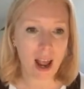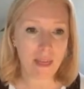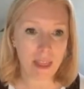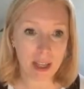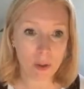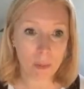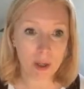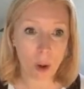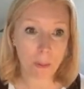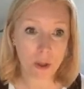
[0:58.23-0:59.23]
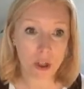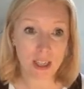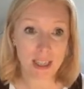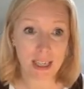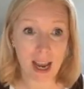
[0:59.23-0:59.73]
and then there'll be
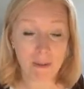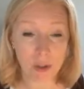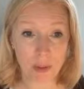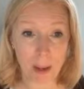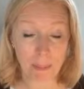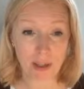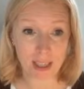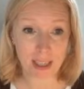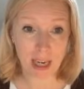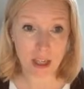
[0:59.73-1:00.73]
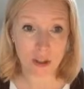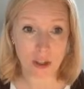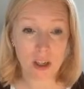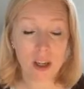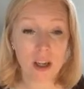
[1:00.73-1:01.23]
opportunity after that
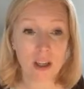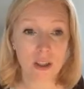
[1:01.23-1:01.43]
presentation